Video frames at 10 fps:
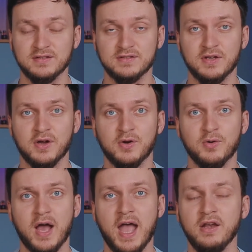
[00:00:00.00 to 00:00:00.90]

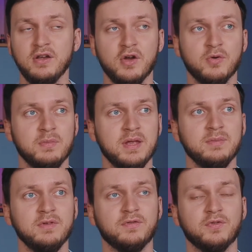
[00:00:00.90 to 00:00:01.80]
So, I don't know,
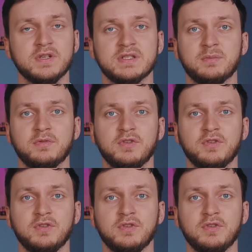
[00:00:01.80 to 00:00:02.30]
maybe for some